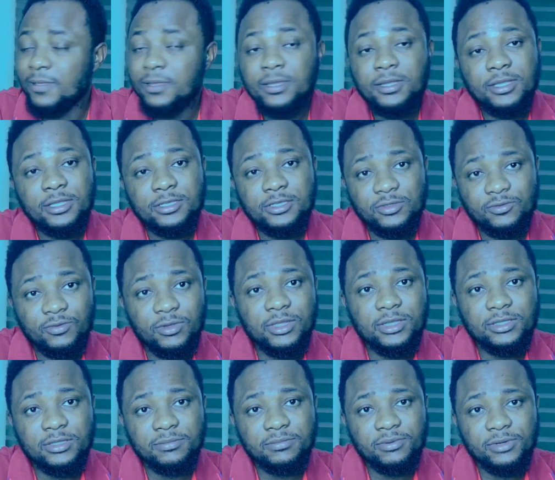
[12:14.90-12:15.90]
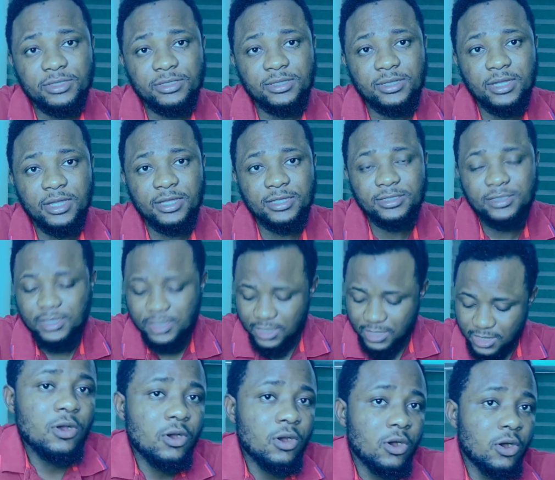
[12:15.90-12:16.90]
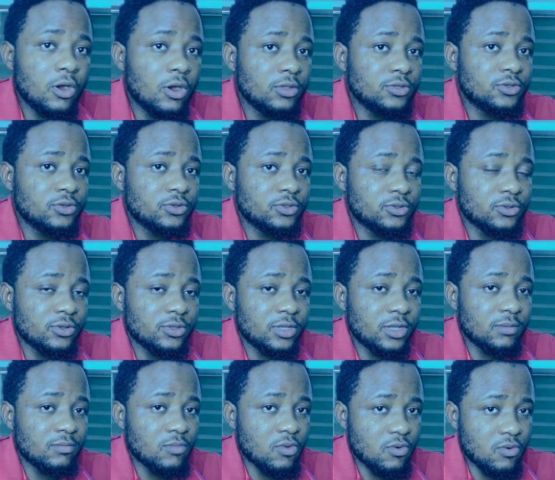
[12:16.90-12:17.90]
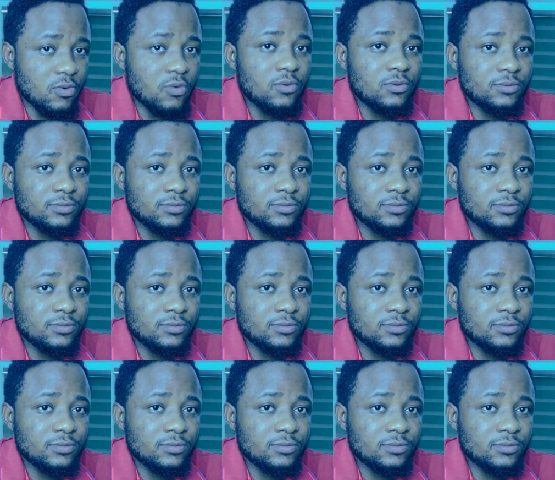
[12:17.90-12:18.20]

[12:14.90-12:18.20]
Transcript: It's really impressive, guys. Also, Sunday Igboho,